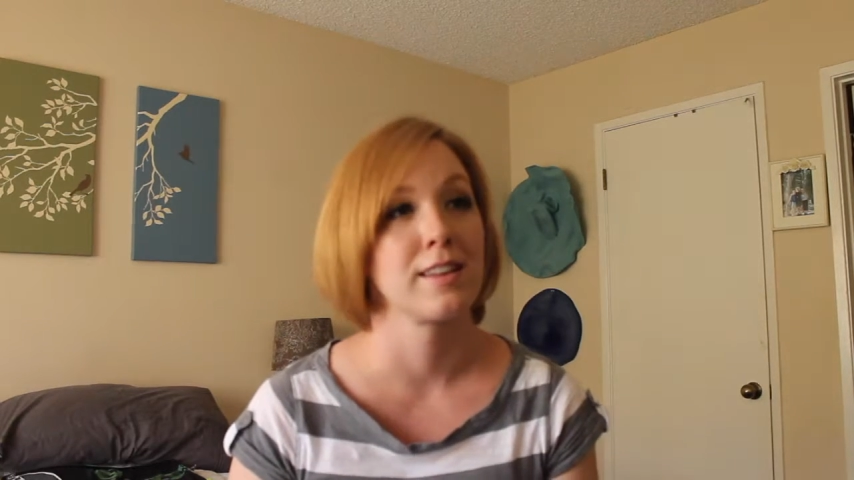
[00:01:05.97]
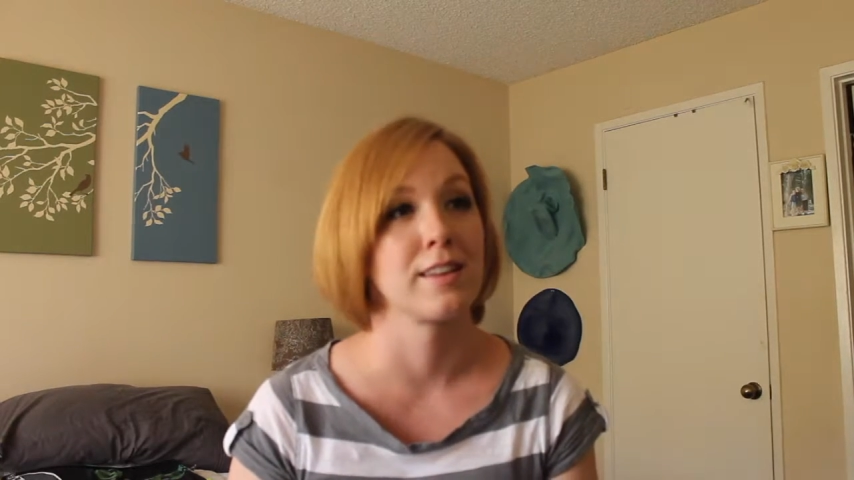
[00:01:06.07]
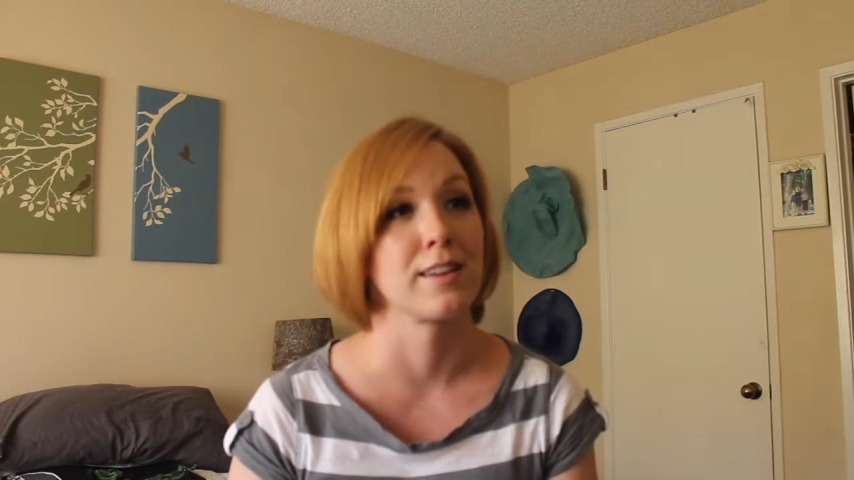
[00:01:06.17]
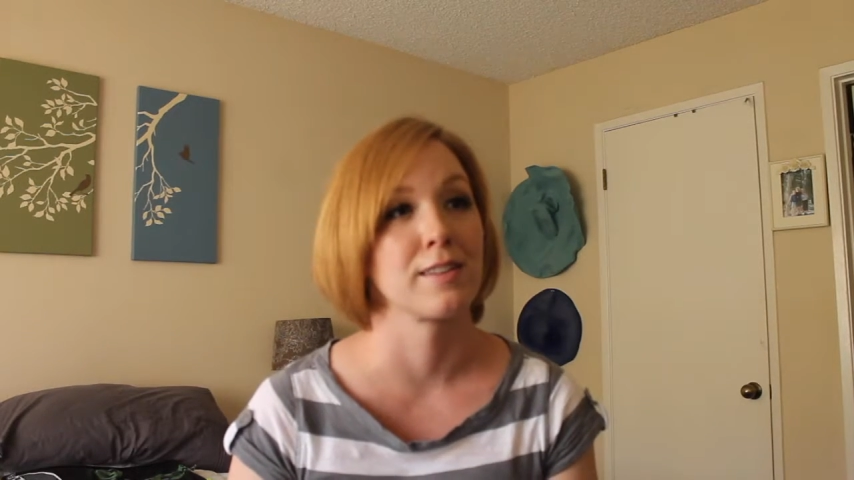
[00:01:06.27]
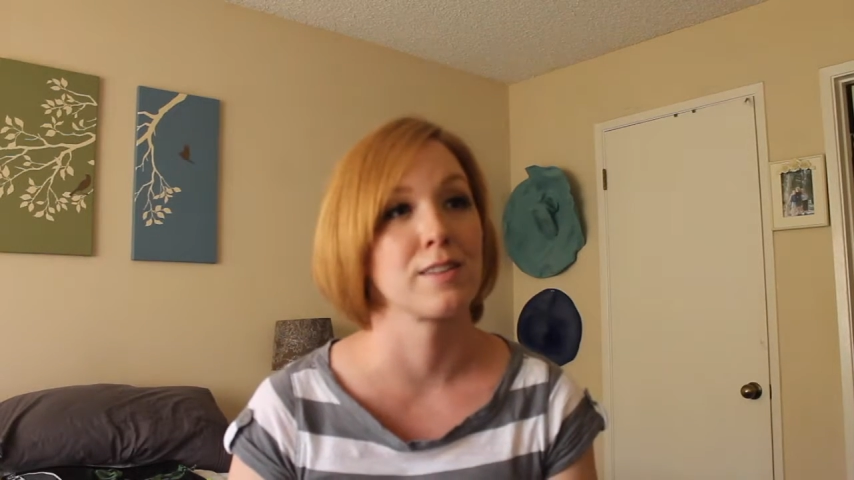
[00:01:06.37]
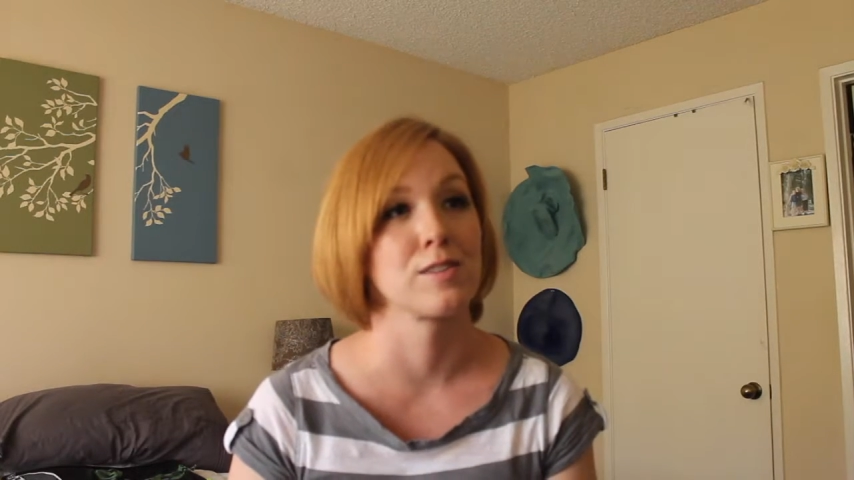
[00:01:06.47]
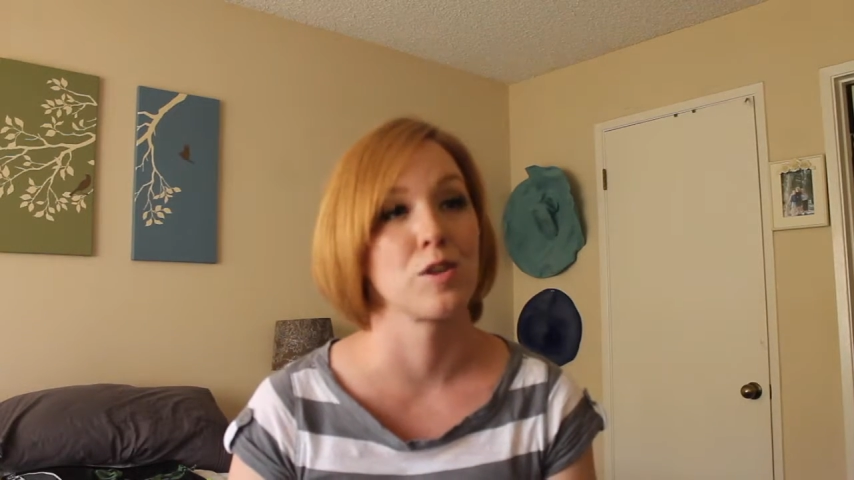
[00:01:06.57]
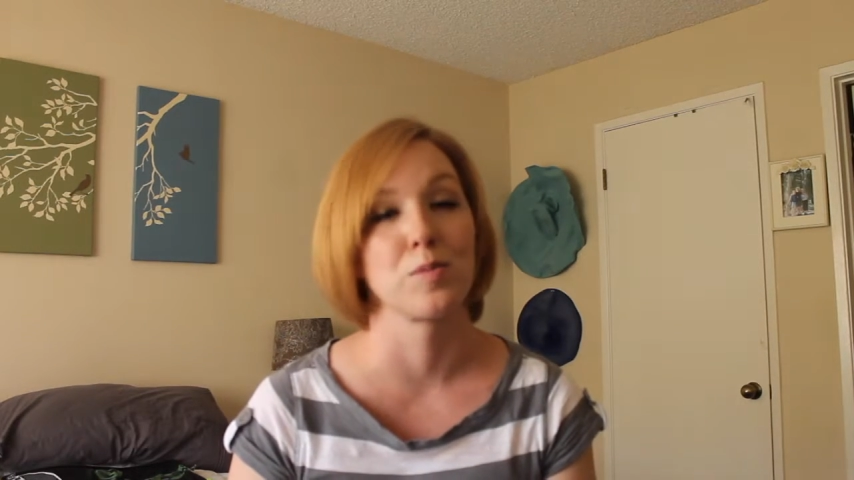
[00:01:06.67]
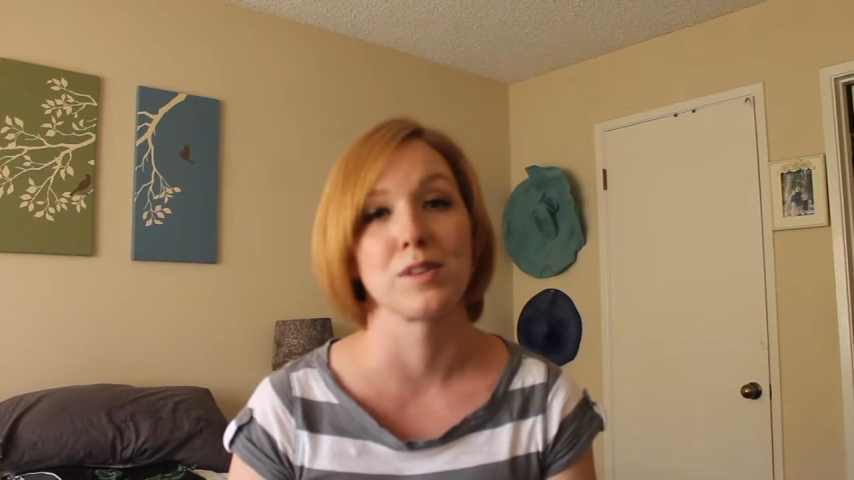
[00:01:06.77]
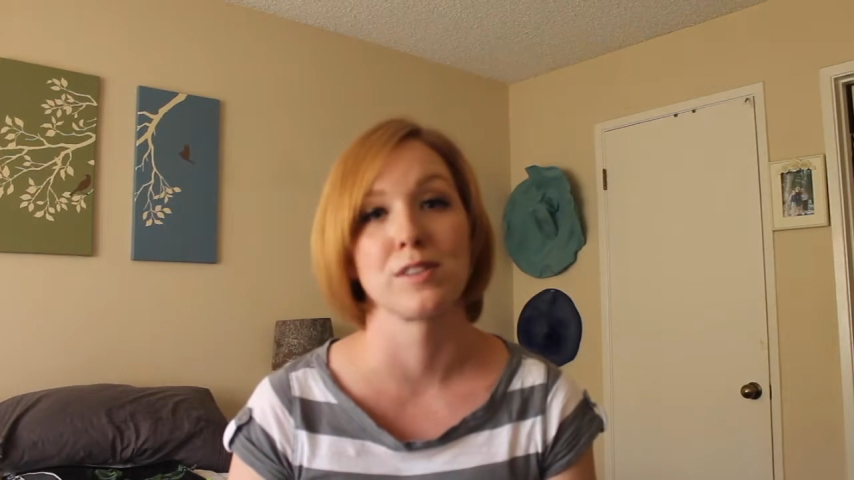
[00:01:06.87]
the
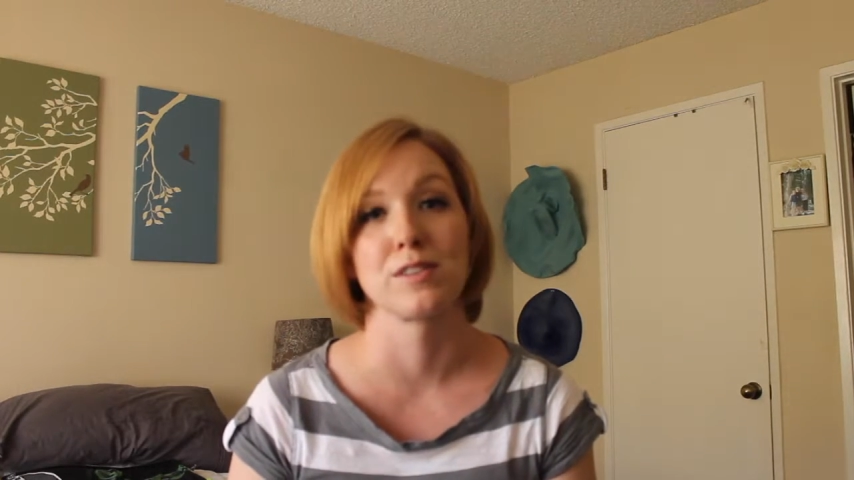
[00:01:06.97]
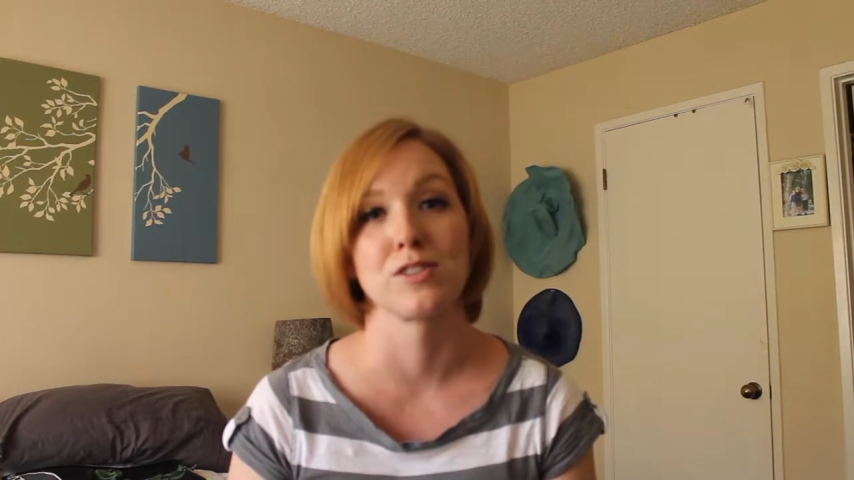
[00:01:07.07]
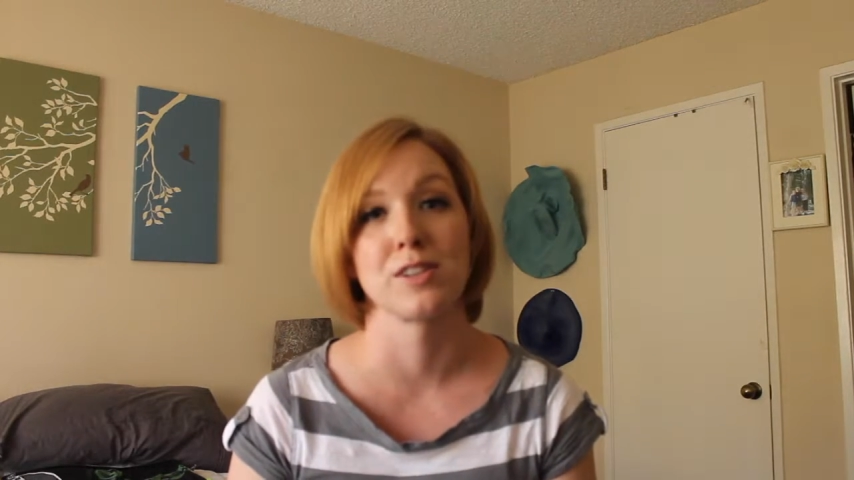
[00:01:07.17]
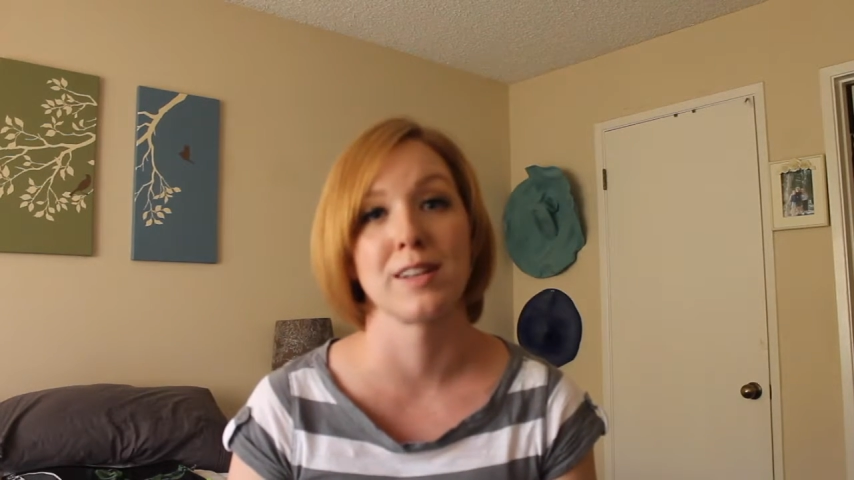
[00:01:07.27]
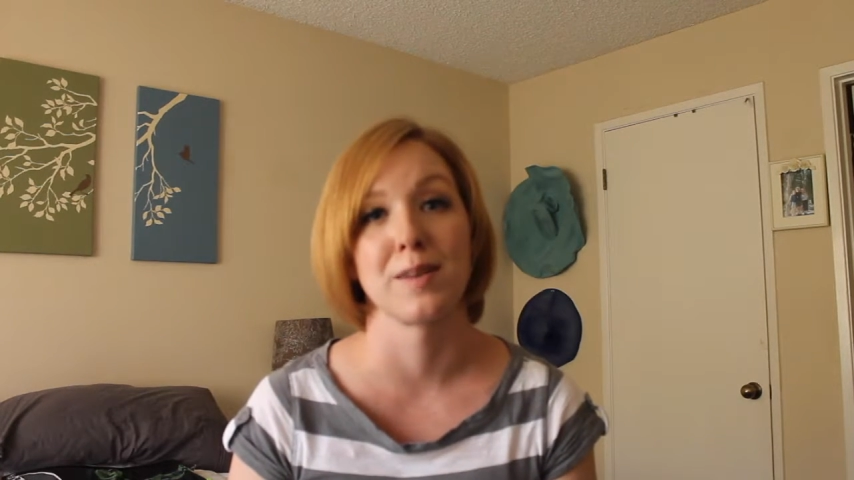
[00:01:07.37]
soapy solution